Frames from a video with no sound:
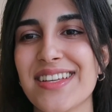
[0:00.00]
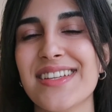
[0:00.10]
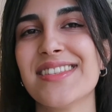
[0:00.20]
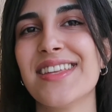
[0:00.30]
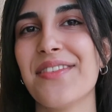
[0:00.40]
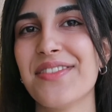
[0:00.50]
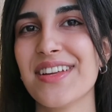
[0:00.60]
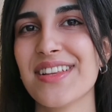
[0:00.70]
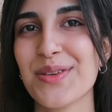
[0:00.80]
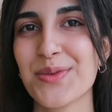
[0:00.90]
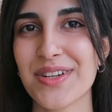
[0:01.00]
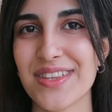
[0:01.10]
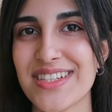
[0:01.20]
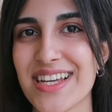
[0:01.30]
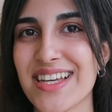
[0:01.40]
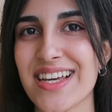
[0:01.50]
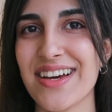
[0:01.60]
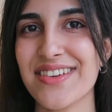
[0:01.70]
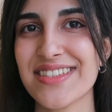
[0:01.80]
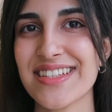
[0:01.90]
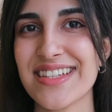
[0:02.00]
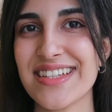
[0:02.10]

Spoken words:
it's definitely worth checking out.